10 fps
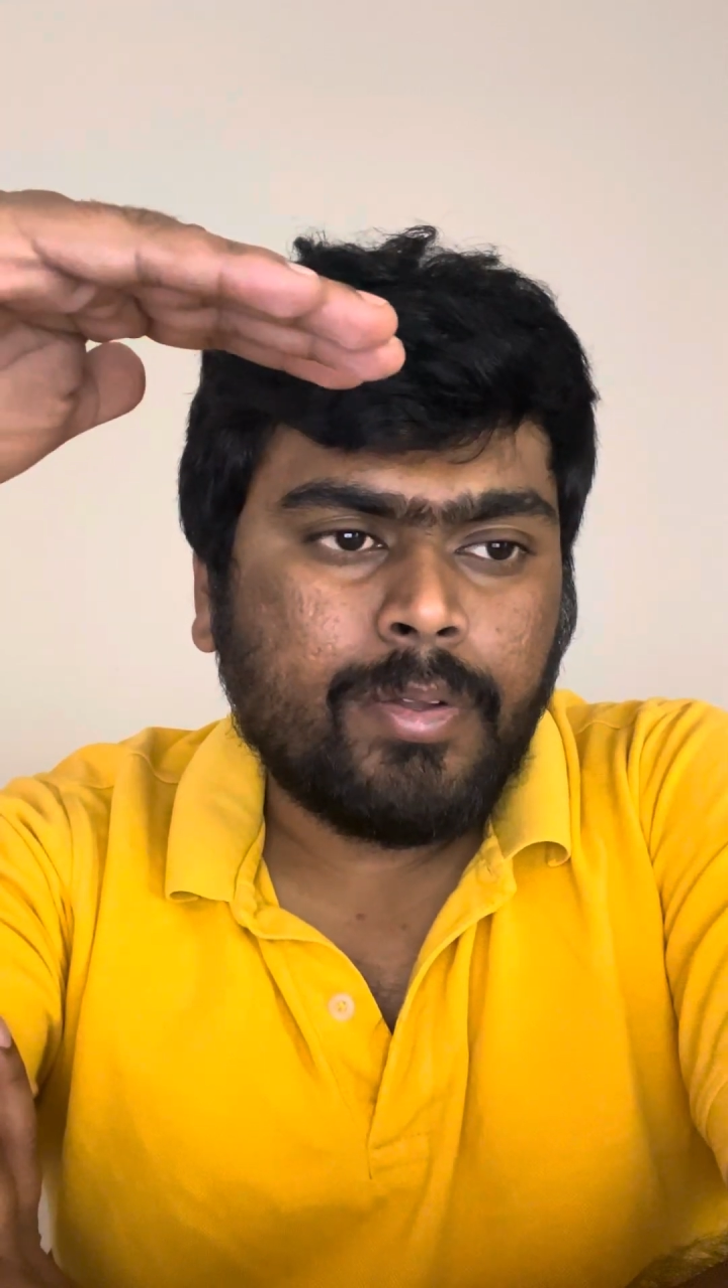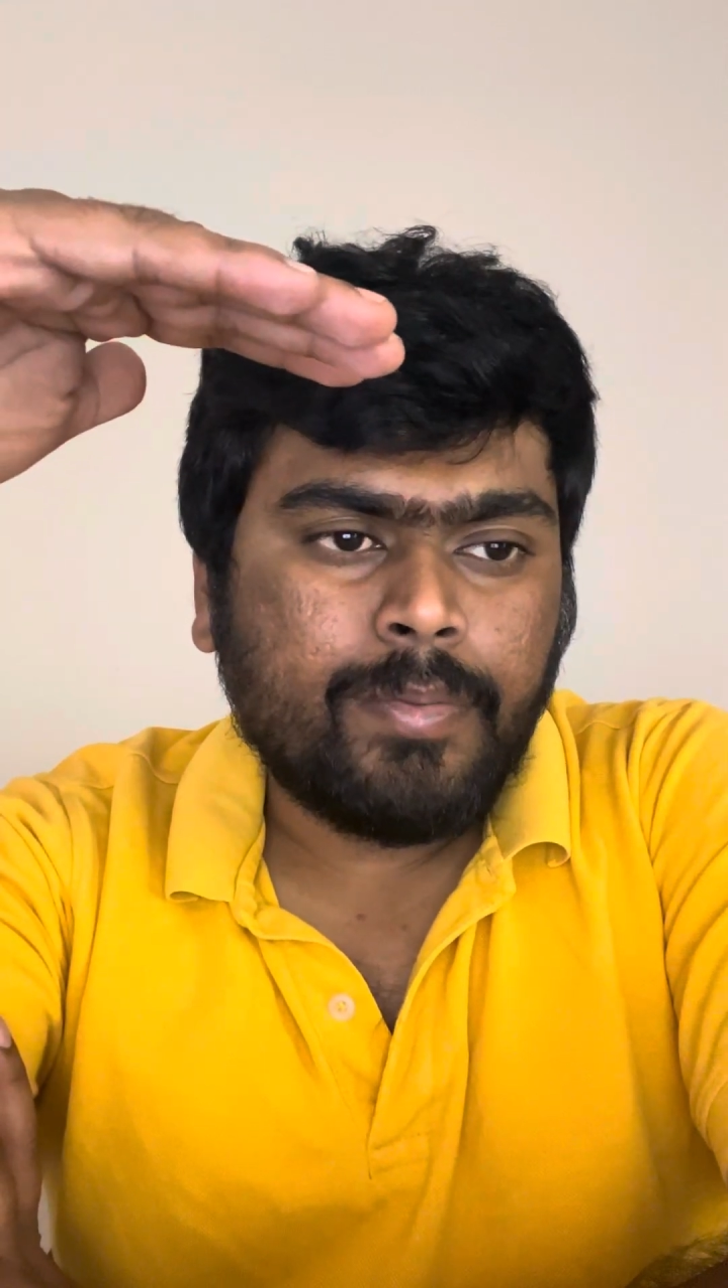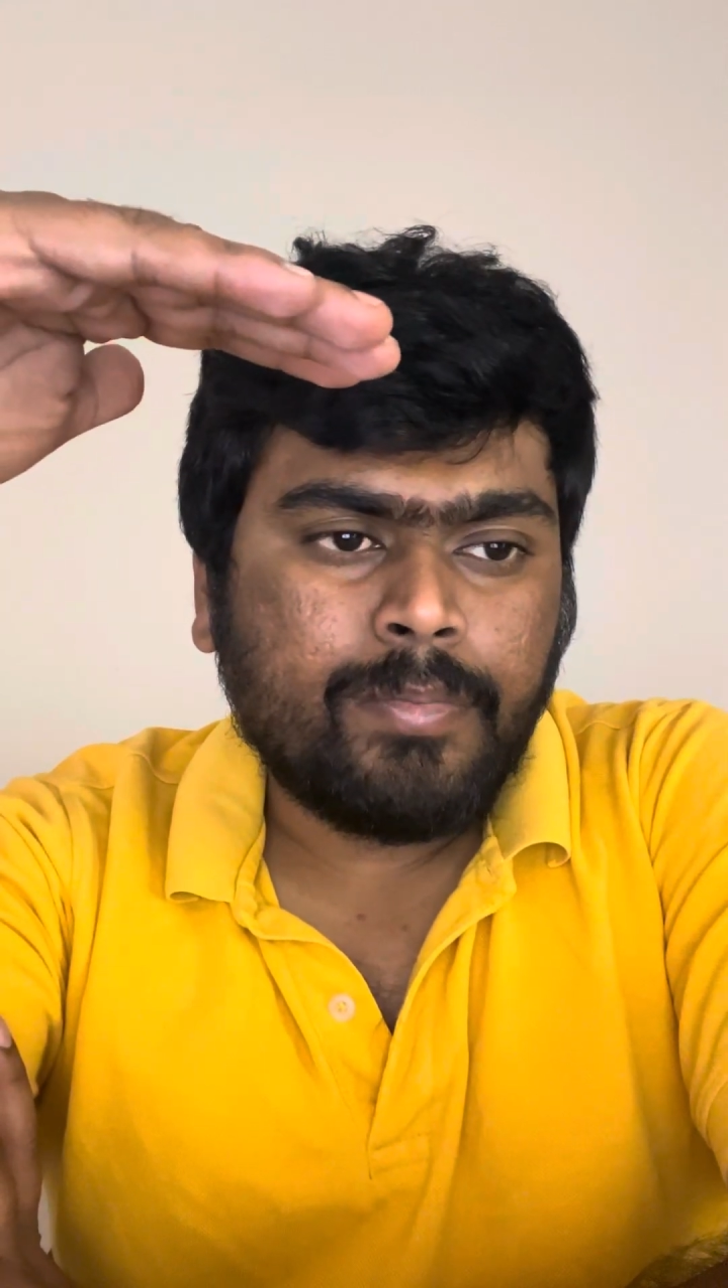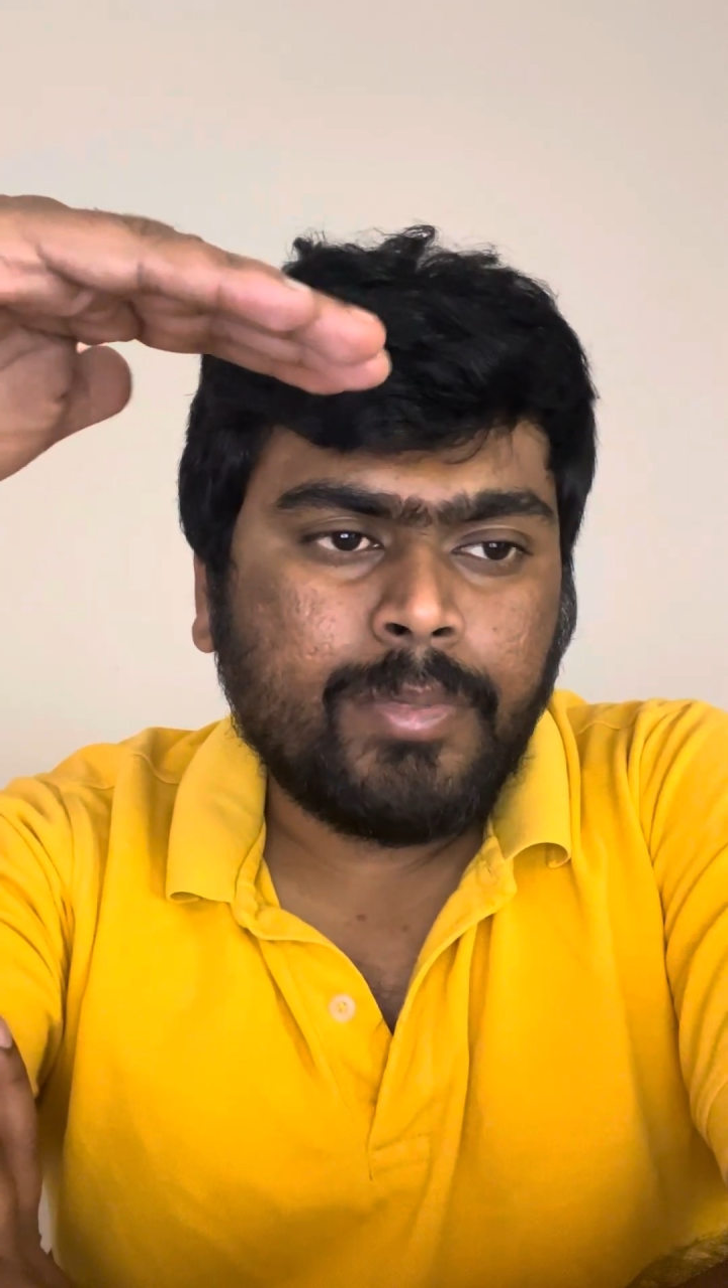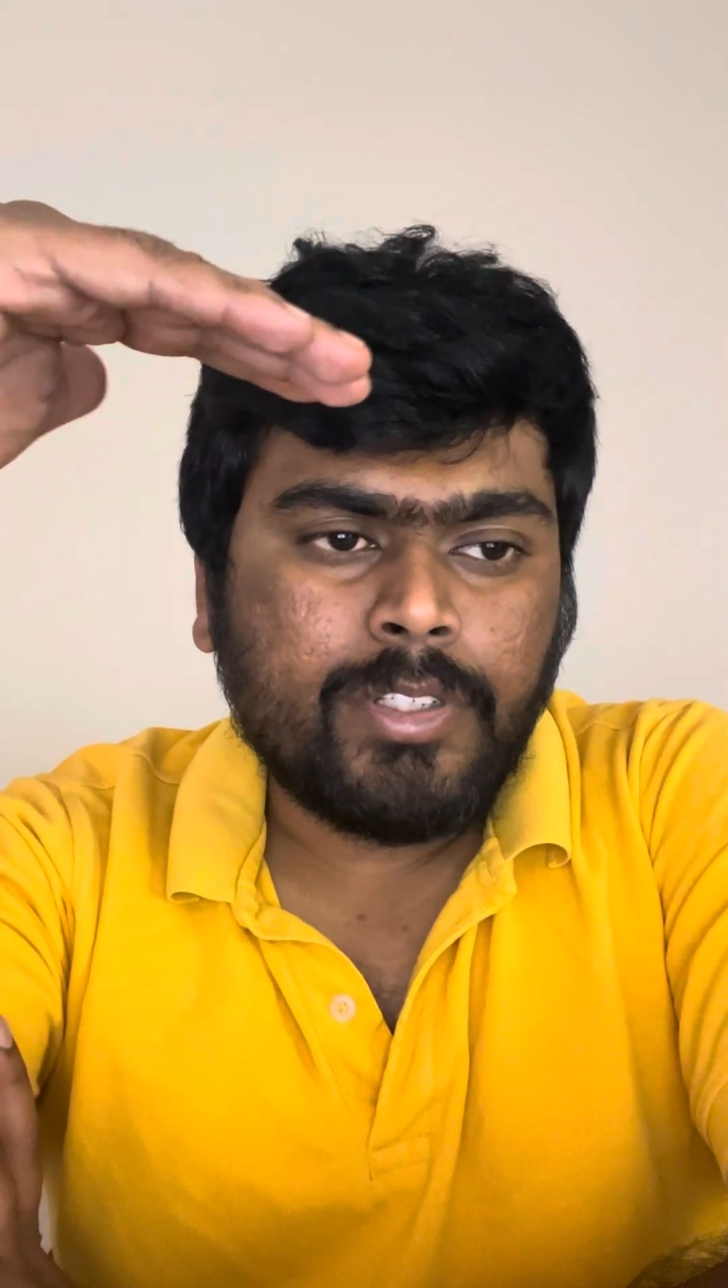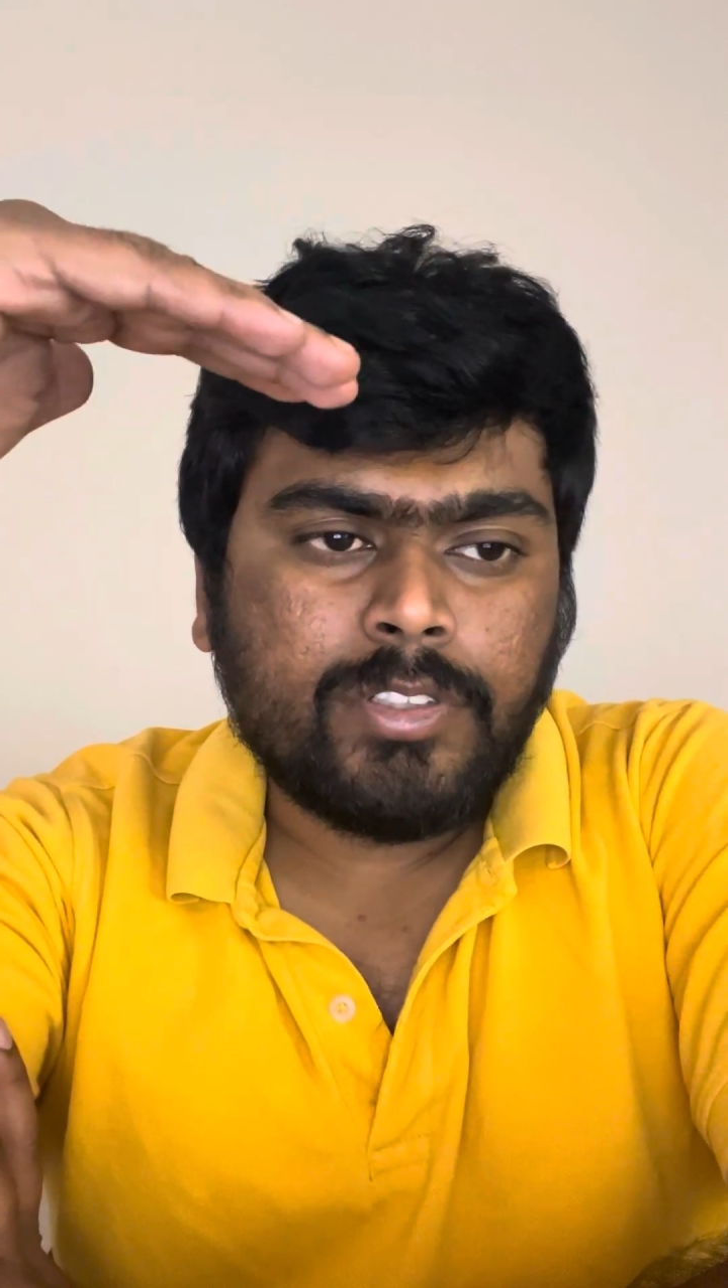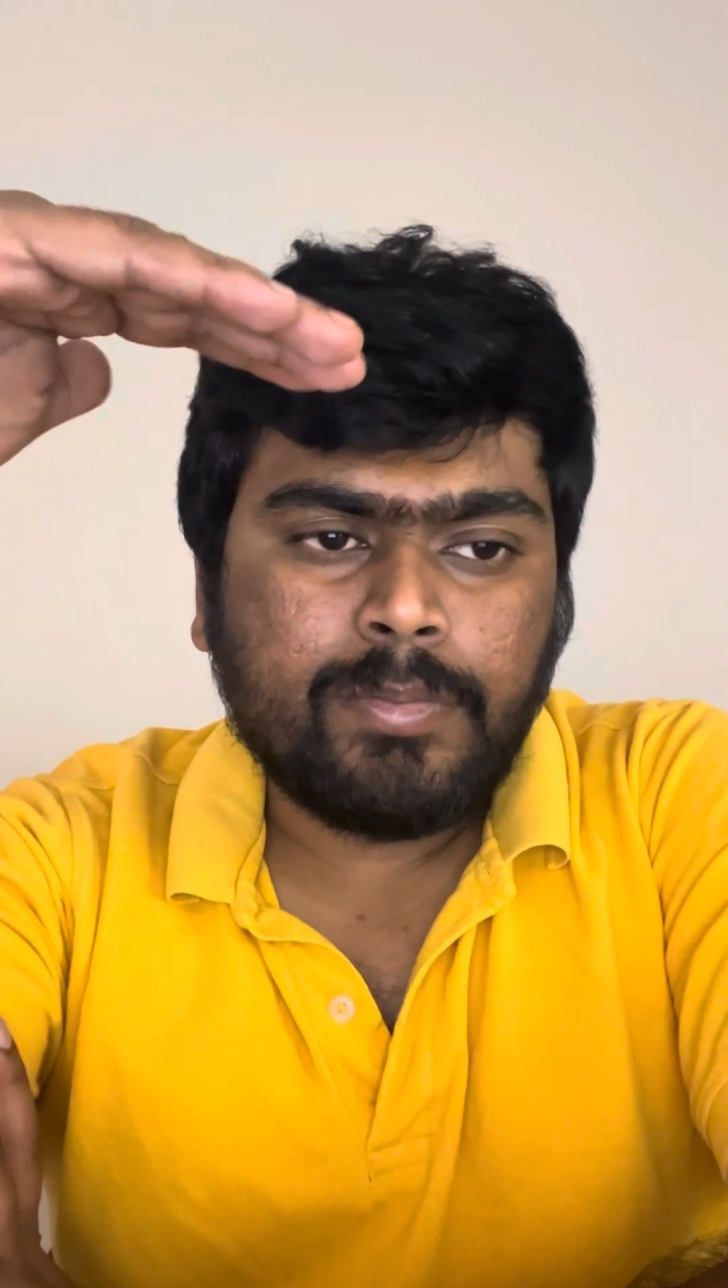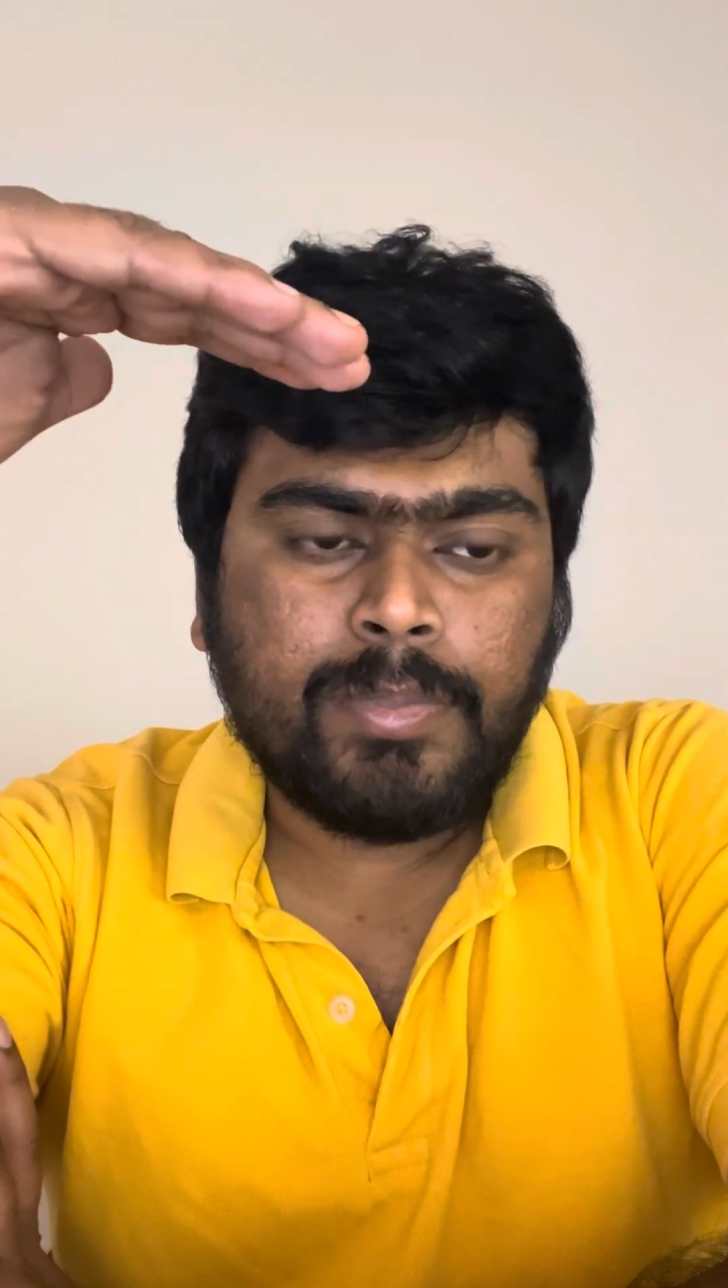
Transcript: bridge